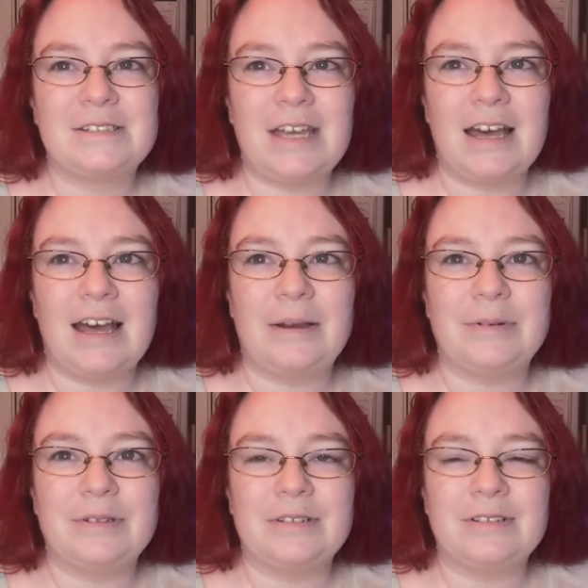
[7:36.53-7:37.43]
So yeah, I
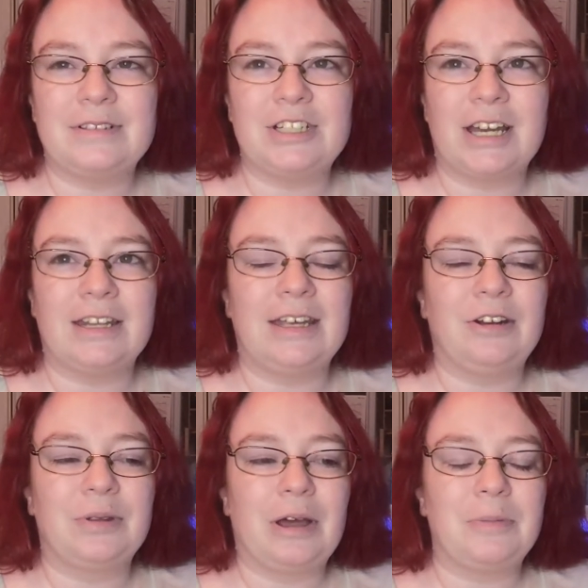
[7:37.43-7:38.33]
will check in
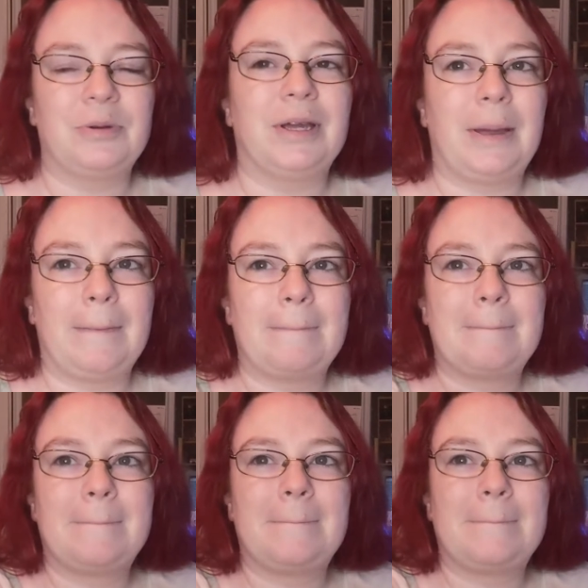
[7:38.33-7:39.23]
later with how I'm doing.
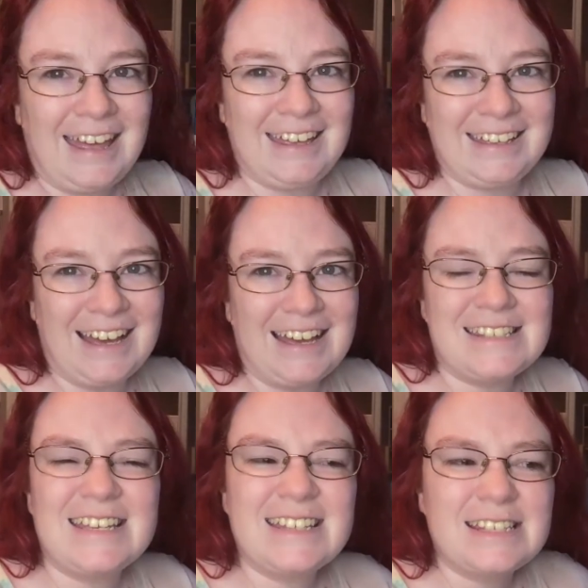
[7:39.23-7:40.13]
Hey
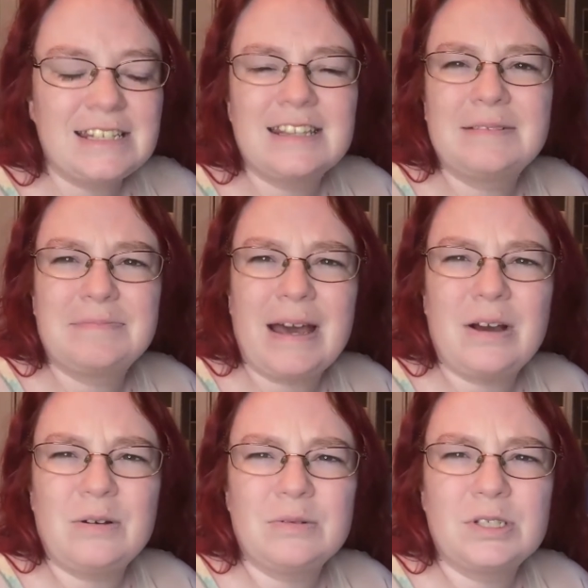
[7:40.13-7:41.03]
guys, it's
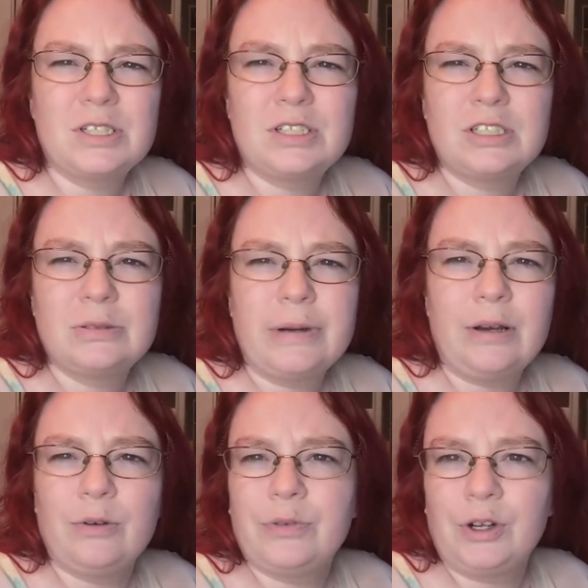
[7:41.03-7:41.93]
about
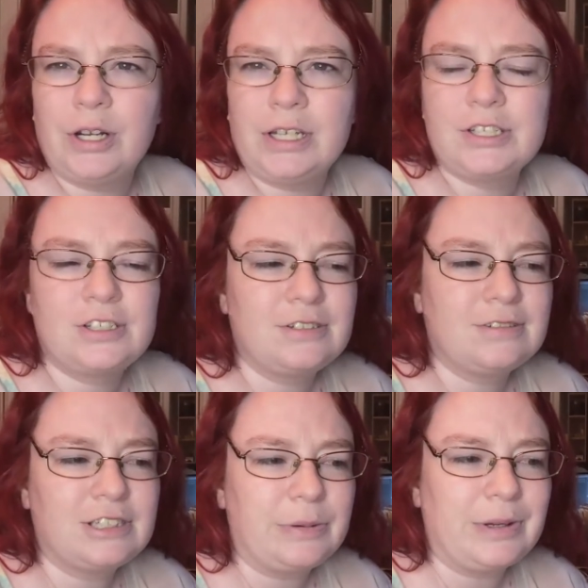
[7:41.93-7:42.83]
12:30-ish,
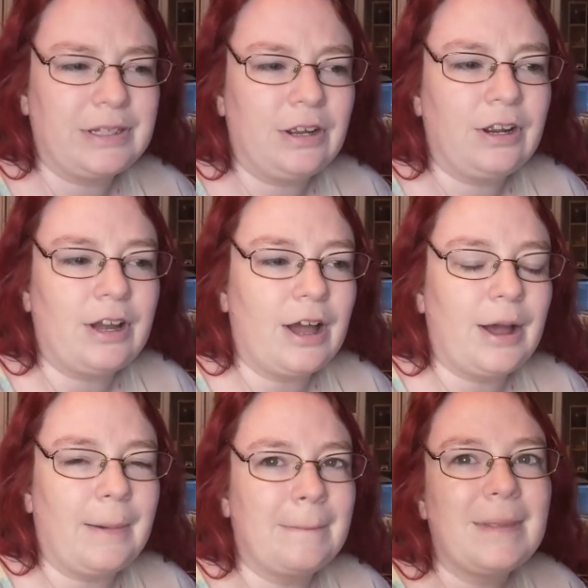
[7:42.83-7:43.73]
somewhere around there,
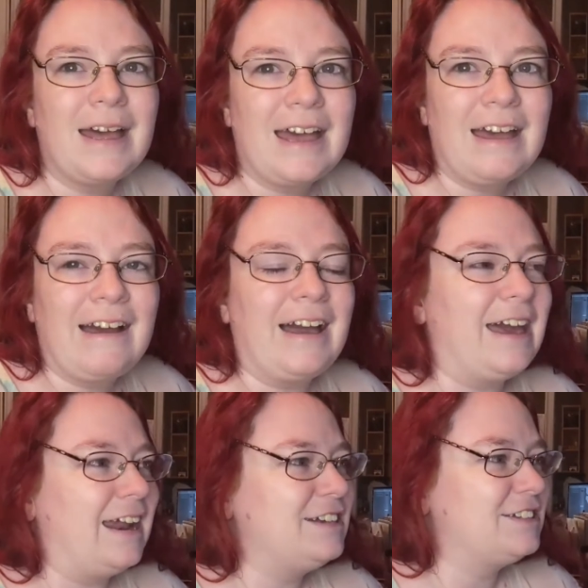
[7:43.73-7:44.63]
and
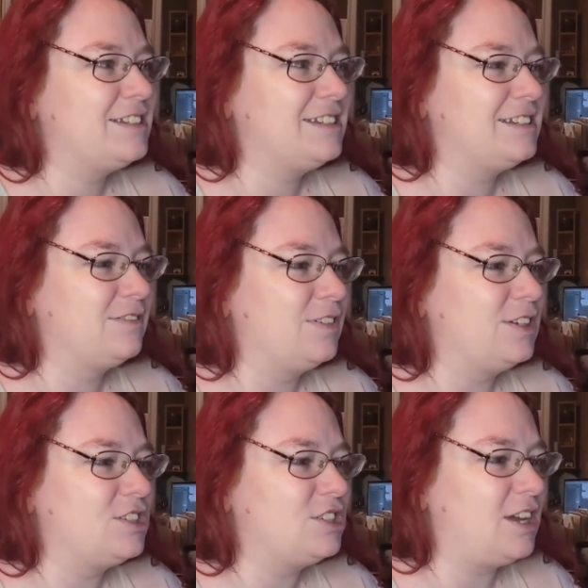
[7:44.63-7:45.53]
I just
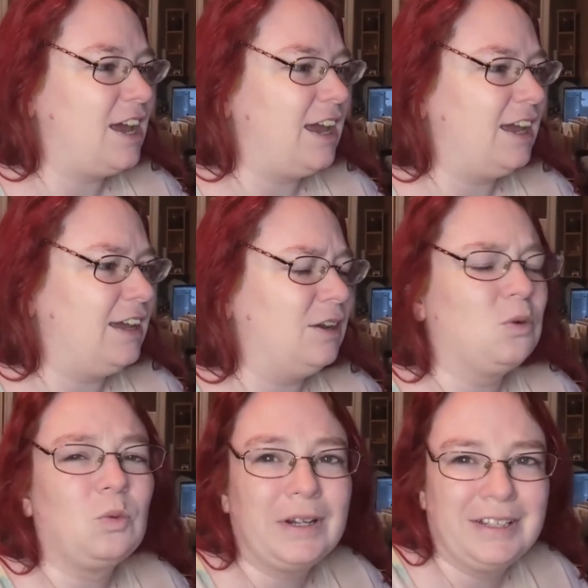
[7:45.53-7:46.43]
finished a
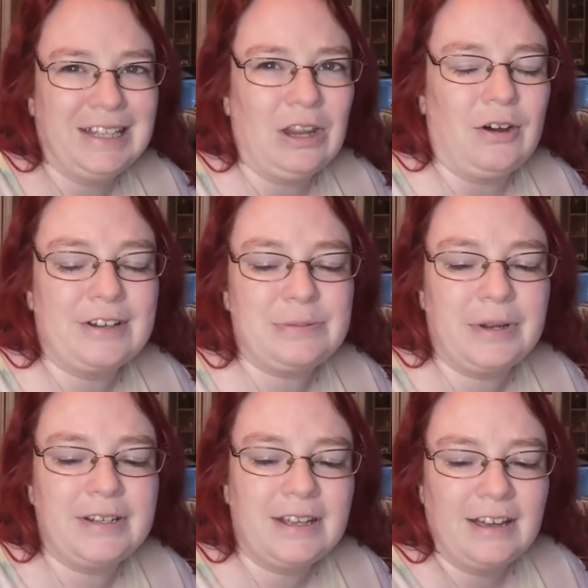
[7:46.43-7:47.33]
really long
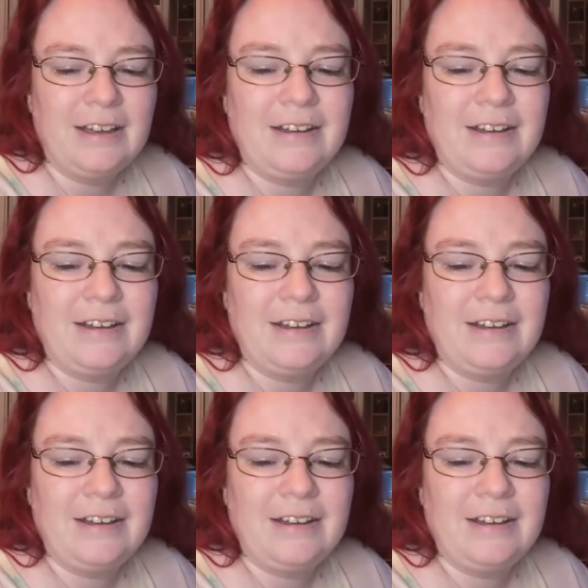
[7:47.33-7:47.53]
sprint.